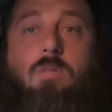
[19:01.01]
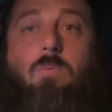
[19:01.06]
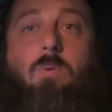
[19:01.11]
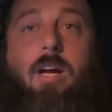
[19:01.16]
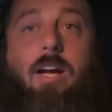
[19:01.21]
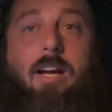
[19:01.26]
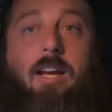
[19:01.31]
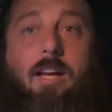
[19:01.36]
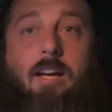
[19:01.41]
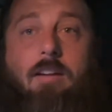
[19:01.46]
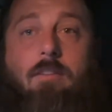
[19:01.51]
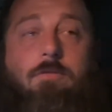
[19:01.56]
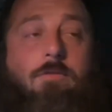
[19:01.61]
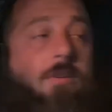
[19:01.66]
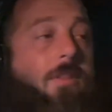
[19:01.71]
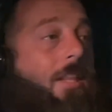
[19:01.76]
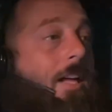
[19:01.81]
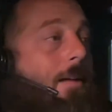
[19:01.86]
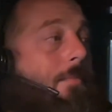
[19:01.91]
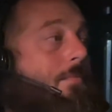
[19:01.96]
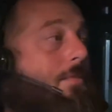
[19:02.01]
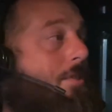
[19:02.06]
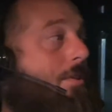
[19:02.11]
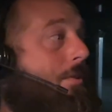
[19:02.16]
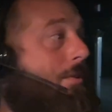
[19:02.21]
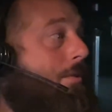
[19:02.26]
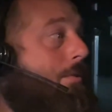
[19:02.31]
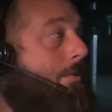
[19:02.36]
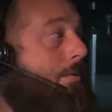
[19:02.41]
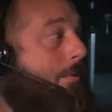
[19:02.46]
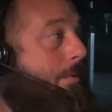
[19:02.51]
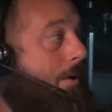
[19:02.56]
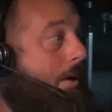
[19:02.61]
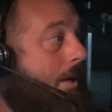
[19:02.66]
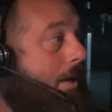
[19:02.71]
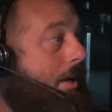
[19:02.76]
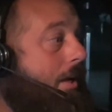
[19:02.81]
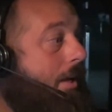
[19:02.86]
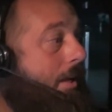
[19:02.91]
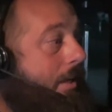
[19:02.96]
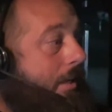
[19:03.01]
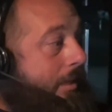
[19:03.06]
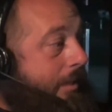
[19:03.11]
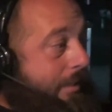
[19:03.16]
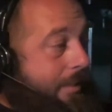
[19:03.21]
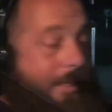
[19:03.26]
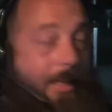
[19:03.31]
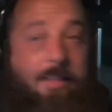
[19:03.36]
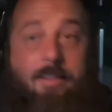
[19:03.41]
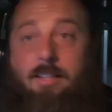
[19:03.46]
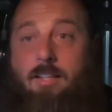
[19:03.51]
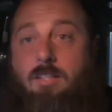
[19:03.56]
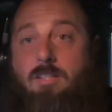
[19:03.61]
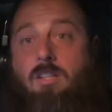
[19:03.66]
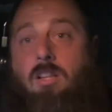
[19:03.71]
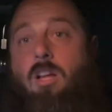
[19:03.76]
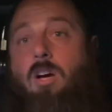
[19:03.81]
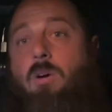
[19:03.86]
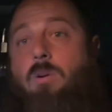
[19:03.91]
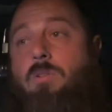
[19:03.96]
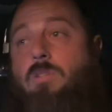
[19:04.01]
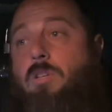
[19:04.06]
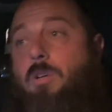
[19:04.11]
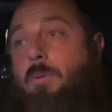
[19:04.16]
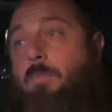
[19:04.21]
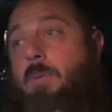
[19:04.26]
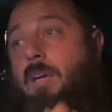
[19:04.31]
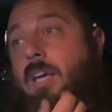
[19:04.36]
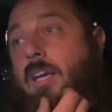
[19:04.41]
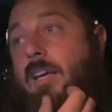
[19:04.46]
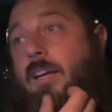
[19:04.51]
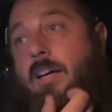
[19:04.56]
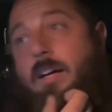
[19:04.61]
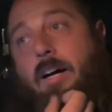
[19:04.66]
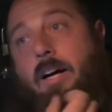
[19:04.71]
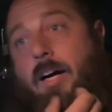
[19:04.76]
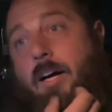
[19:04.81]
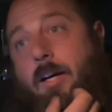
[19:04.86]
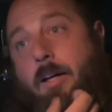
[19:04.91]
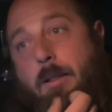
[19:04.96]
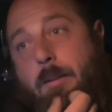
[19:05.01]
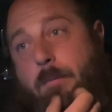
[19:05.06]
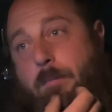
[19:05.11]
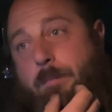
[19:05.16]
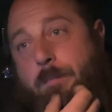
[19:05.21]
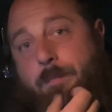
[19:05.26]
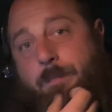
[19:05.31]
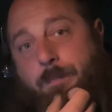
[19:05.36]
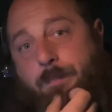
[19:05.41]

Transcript: waiting for them to get this load to me. I